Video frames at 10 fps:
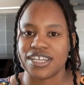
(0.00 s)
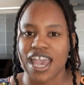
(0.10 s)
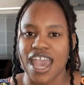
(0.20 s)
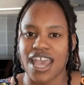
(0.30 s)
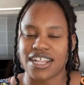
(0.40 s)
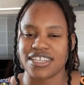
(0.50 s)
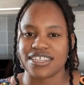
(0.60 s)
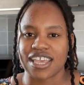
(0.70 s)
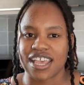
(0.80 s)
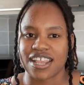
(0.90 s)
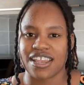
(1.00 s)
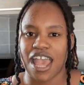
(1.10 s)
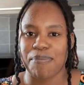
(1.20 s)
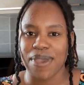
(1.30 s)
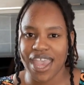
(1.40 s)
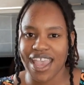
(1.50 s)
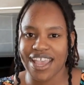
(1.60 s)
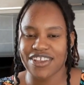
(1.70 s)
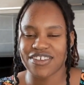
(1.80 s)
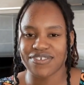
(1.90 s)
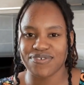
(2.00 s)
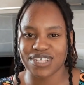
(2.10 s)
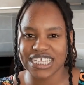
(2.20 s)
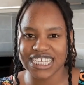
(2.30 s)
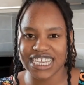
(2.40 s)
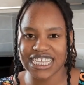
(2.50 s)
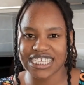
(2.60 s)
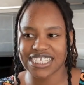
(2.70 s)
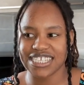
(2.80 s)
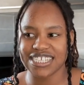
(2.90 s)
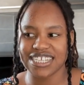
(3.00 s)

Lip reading: and then I paid for the test.